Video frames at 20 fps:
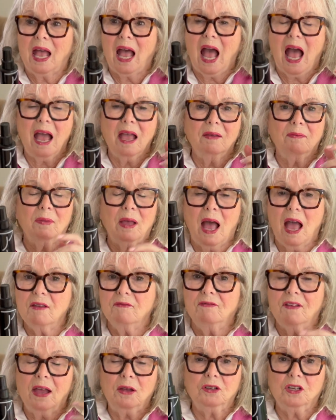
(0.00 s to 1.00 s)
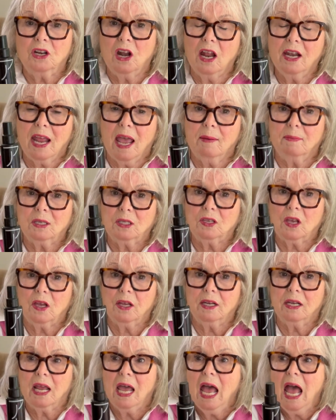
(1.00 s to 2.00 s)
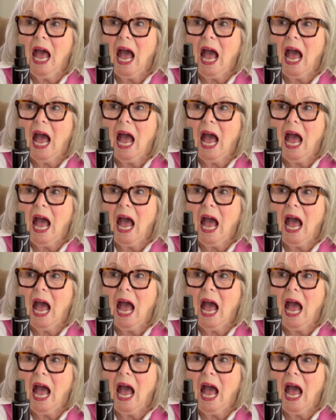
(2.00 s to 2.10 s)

I, I found it on Amazon.